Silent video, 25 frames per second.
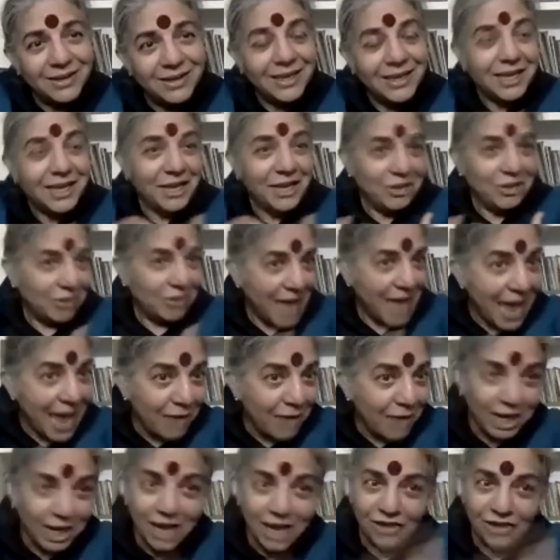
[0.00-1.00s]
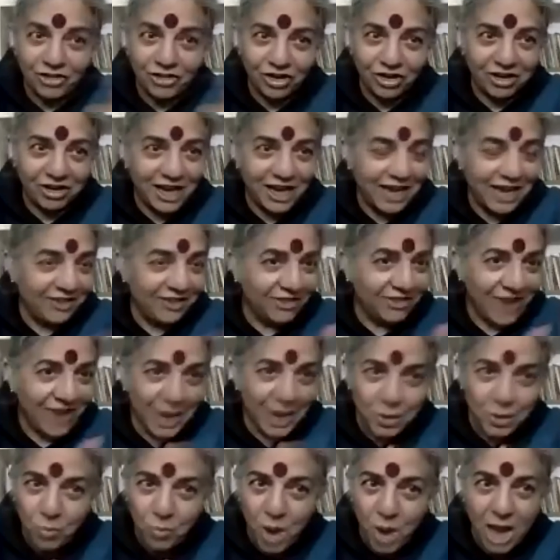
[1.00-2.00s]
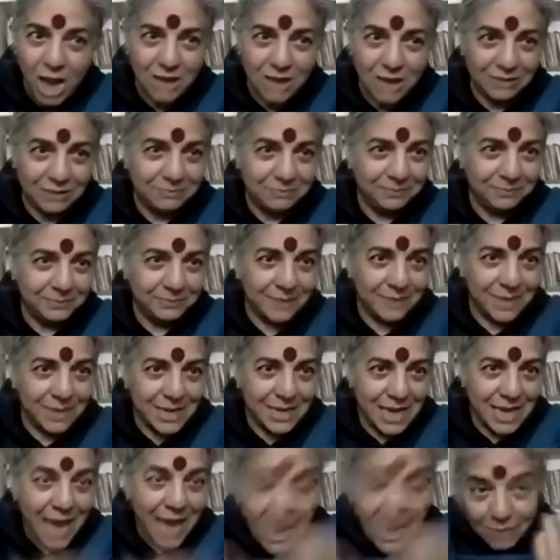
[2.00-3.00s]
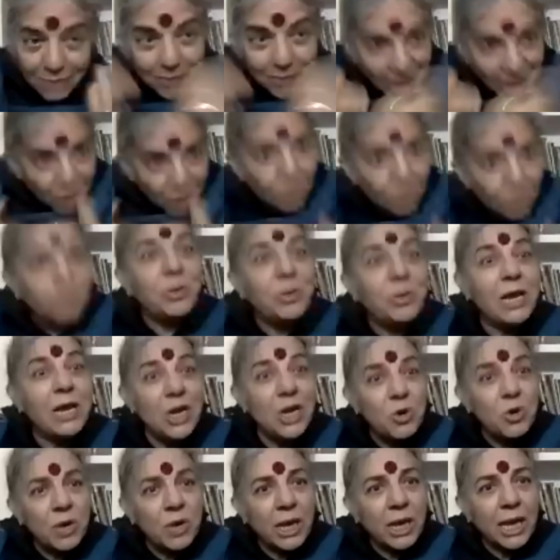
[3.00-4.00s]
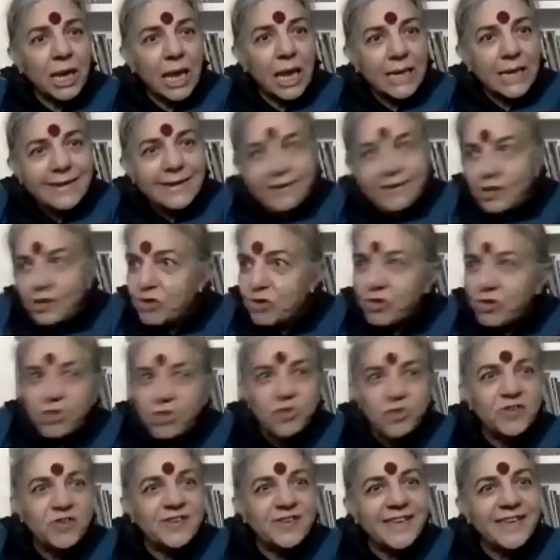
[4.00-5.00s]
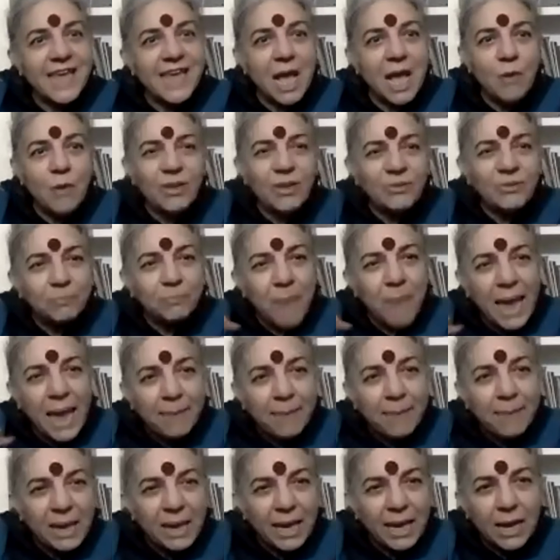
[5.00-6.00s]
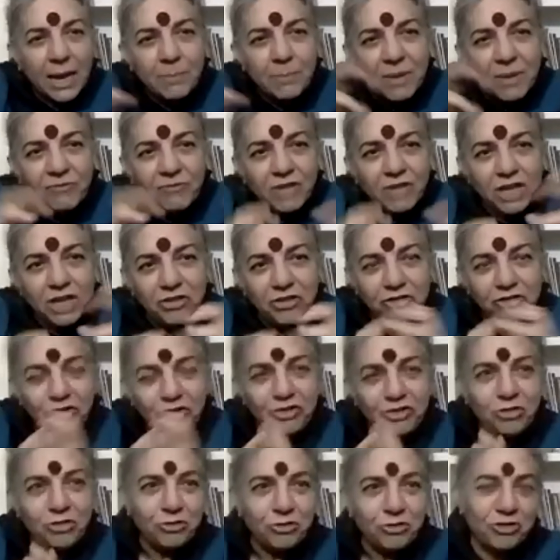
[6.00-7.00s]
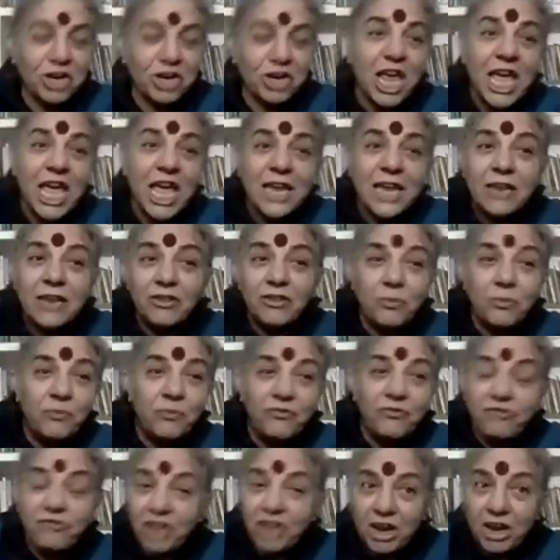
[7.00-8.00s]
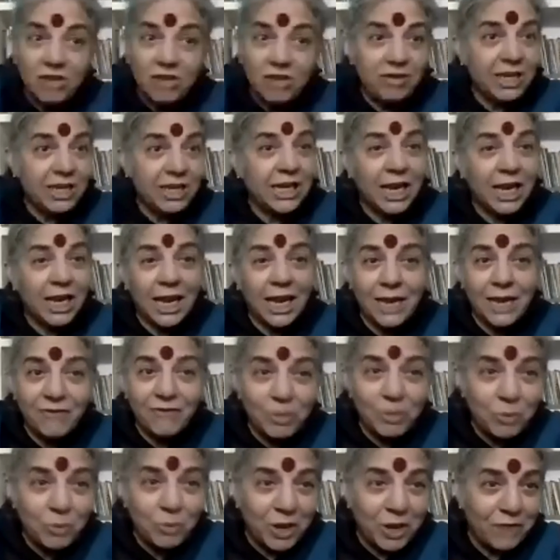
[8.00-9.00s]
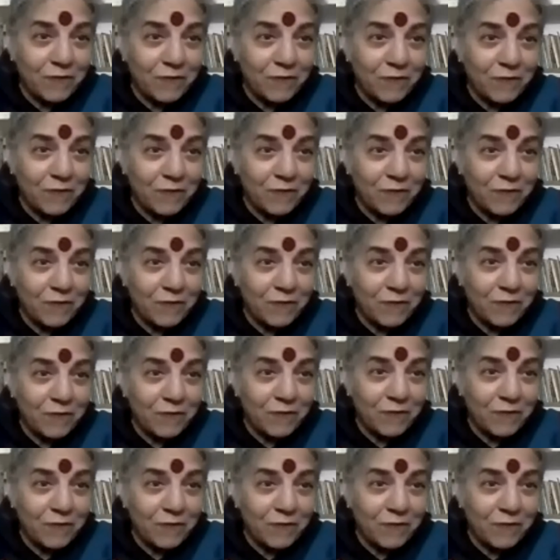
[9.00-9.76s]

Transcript: Agriculture, Gates Ag 1. And because we are looking at it, you should see how he's picking up every institution. There's a very clever way of functioning.